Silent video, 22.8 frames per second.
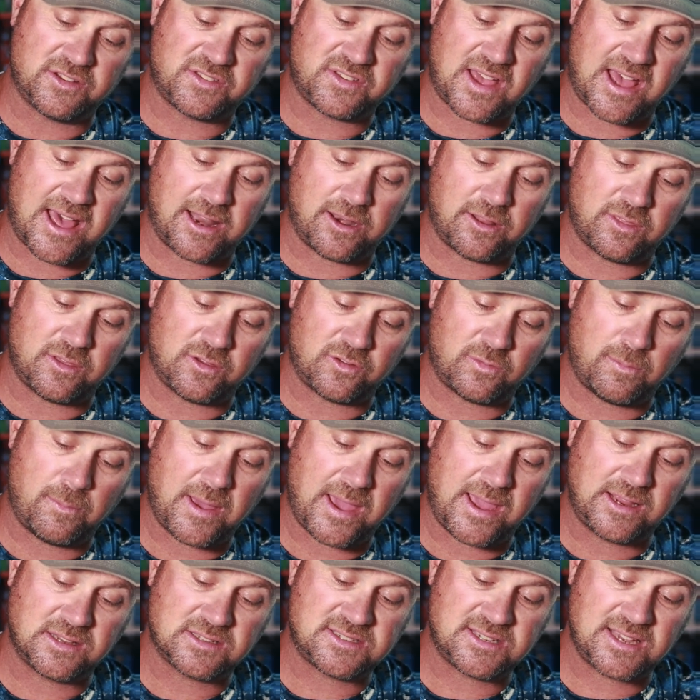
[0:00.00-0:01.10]
design of this
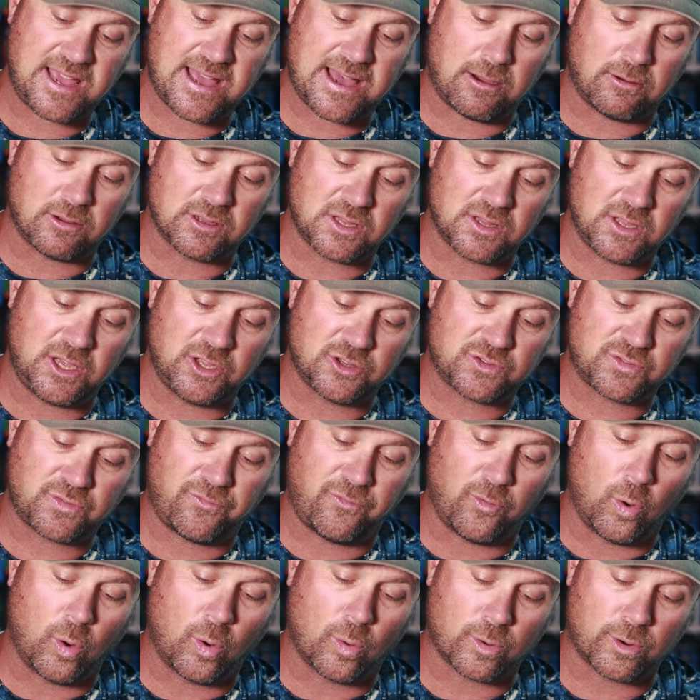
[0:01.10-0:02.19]
bait, see how it's
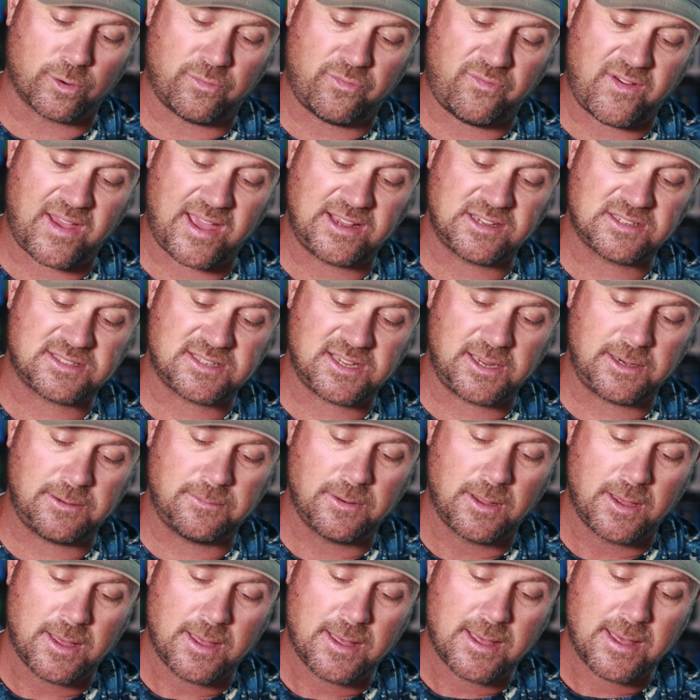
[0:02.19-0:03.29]
forward facing?